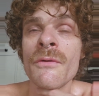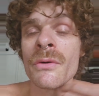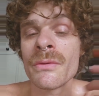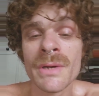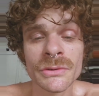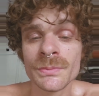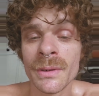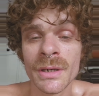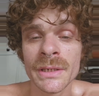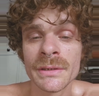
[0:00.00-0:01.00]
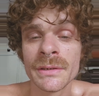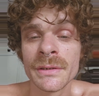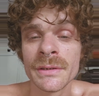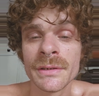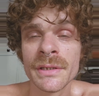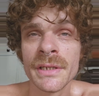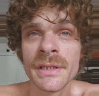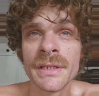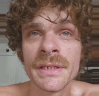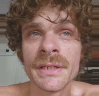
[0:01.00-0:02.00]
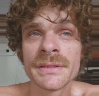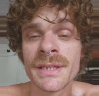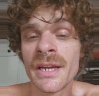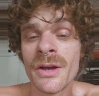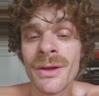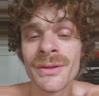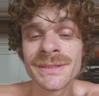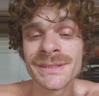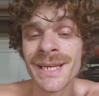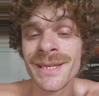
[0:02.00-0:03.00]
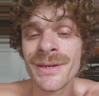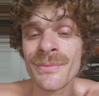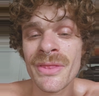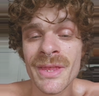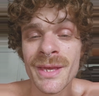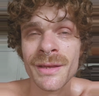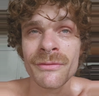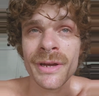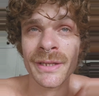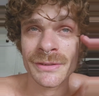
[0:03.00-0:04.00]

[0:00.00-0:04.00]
For the most part, it's kind of all the same thing, right?